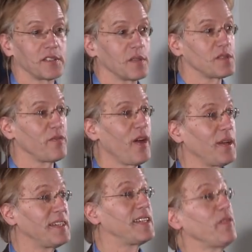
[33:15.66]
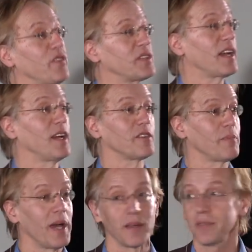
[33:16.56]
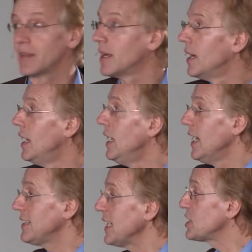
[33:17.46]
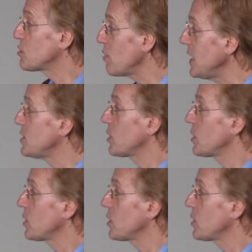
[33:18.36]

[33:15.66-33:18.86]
So it's a very different kind of math. It has strange